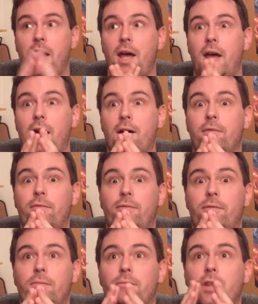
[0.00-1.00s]

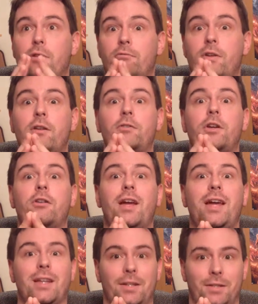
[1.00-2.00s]
have reared their
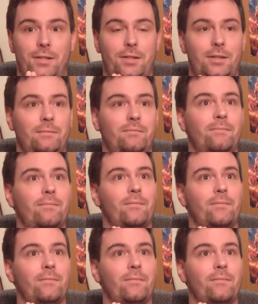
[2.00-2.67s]
heads,